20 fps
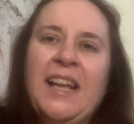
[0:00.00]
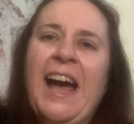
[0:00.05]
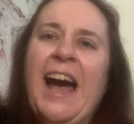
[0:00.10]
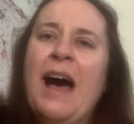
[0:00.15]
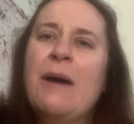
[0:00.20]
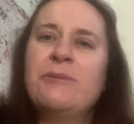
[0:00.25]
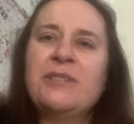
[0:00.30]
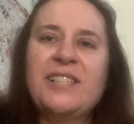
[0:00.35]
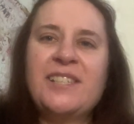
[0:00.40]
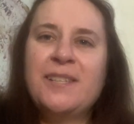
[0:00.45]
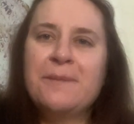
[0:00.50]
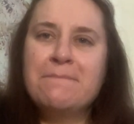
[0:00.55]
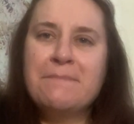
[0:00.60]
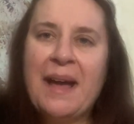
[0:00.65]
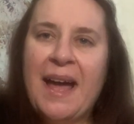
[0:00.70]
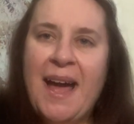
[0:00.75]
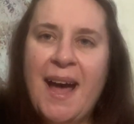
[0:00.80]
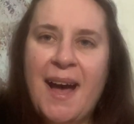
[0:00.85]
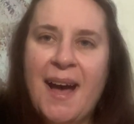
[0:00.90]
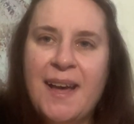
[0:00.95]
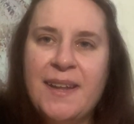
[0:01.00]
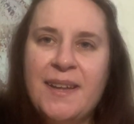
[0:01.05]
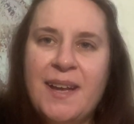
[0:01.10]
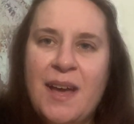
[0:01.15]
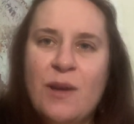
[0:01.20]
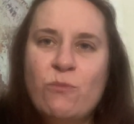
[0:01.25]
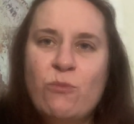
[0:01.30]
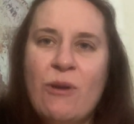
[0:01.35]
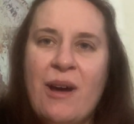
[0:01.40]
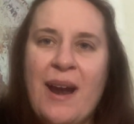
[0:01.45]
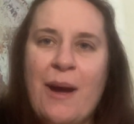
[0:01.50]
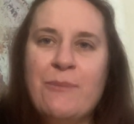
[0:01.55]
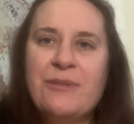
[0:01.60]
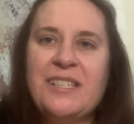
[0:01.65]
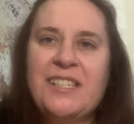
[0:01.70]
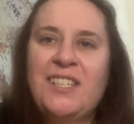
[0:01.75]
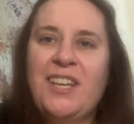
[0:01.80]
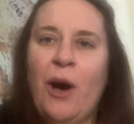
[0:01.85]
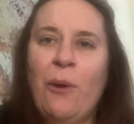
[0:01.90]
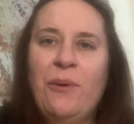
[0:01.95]
I was so mad at what I
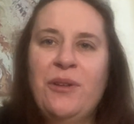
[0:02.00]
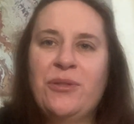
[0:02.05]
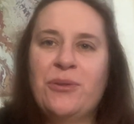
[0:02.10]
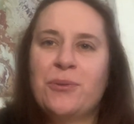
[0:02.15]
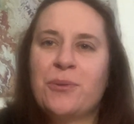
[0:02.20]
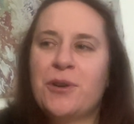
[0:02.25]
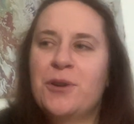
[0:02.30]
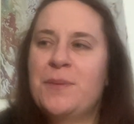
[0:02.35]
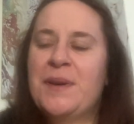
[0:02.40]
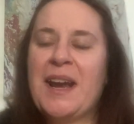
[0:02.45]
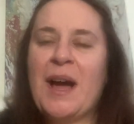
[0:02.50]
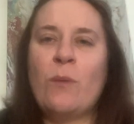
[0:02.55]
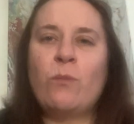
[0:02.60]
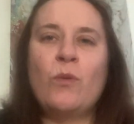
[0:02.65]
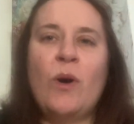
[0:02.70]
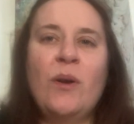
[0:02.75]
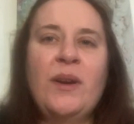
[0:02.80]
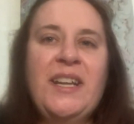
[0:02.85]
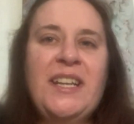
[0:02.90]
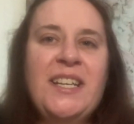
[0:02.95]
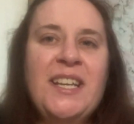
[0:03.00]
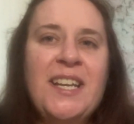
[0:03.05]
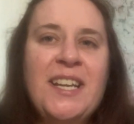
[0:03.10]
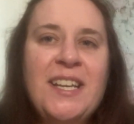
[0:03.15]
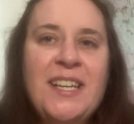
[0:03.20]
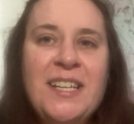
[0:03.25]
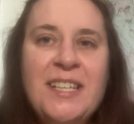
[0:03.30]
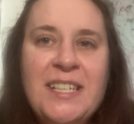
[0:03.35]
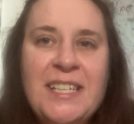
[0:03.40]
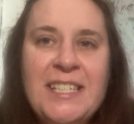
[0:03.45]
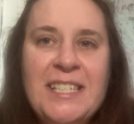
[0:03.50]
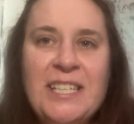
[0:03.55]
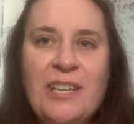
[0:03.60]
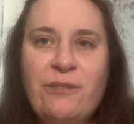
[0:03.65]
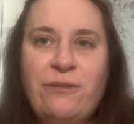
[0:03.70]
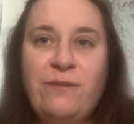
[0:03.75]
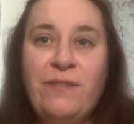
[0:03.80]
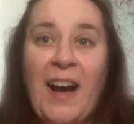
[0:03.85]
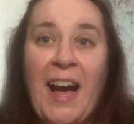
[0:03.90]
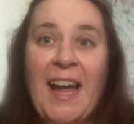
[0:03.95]
was going through, and I wanted to
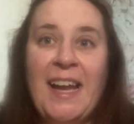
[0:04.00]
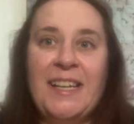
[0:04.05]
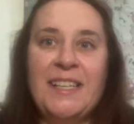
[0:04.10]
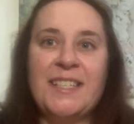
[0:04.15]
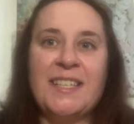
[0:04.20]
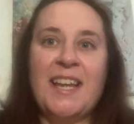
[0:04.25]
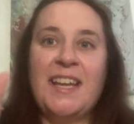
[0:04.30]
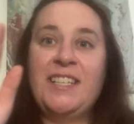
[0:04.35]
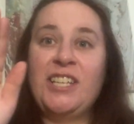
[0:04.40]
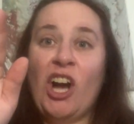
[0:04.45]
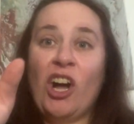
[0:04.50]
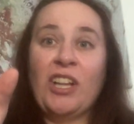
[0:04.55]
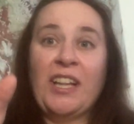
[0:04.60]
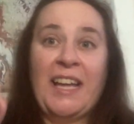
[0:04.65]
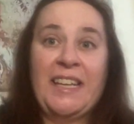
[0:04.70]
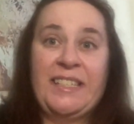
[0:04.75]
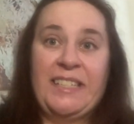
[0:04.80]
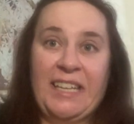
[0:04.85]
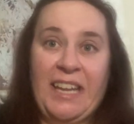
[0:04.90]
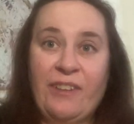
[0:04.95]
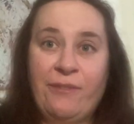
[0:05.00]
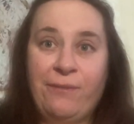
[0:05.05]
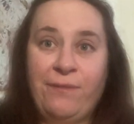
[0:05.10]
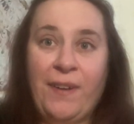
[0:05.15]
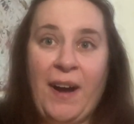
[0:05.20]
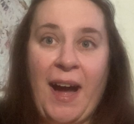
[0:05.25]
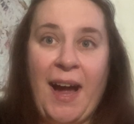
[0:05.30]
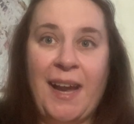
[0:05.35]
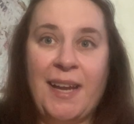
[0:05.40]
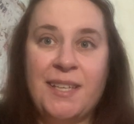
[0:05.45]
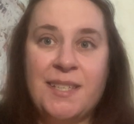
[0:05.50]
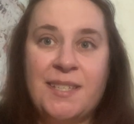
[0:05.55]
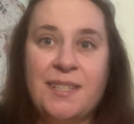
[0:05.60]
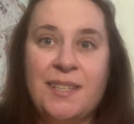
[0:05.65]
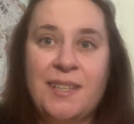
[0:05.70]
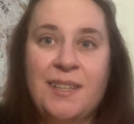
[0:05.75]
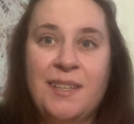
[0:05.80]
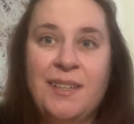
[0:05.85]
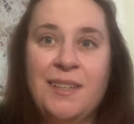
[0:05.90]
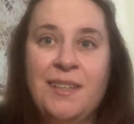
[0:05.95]
fight. And y'all, I did
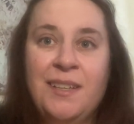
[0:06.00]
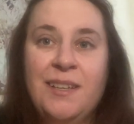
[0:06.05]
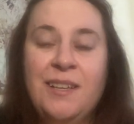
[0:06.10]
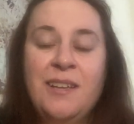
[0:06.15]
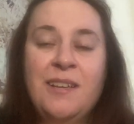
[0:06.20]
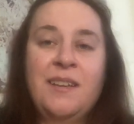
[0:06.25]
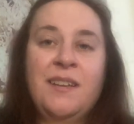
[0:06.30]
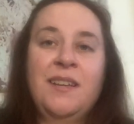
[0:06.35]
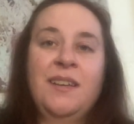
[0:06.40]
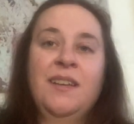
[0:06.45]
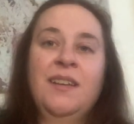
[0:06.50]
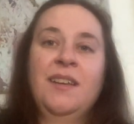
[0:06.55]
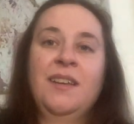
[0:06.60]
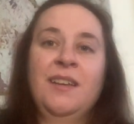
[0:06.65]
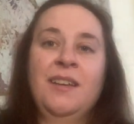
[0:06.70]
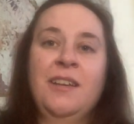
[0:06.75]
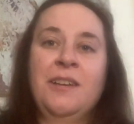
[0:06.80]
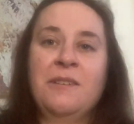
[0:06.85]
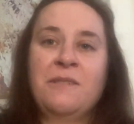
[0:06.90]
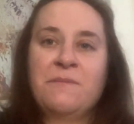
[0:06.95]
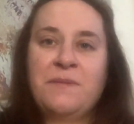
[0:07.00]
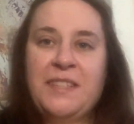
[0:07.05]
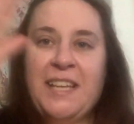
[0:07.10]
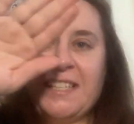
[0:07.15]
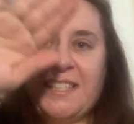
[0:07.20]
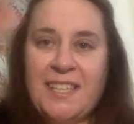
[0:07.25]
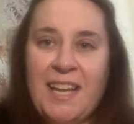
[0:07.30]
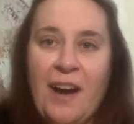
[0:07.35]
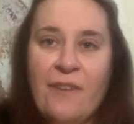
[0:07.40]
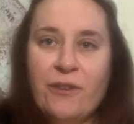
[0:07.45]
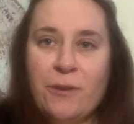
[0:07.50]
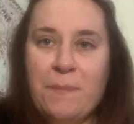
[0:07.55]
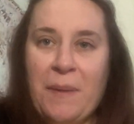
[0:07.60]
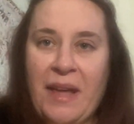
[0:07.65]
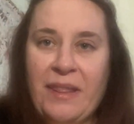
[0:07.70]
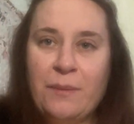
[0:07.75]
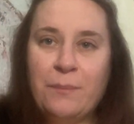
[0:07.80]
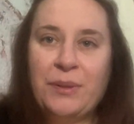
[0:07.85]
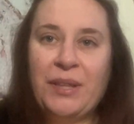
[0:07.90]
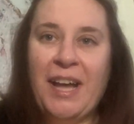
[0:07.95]
fight that's covered
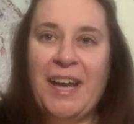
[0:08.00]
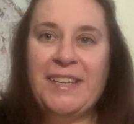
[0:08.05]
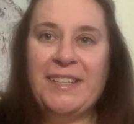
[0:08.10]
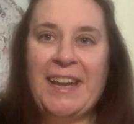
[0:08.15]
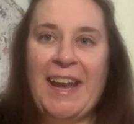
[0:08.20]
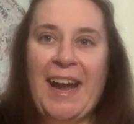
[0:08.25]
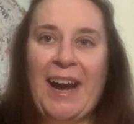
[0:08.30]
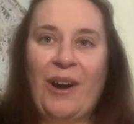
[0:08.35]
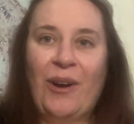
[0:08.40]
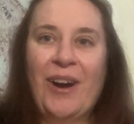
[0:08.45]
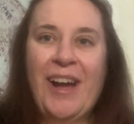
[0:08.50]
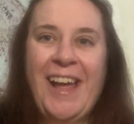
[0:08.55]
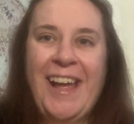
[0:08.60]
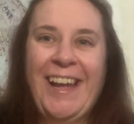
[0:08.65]
by the blood now.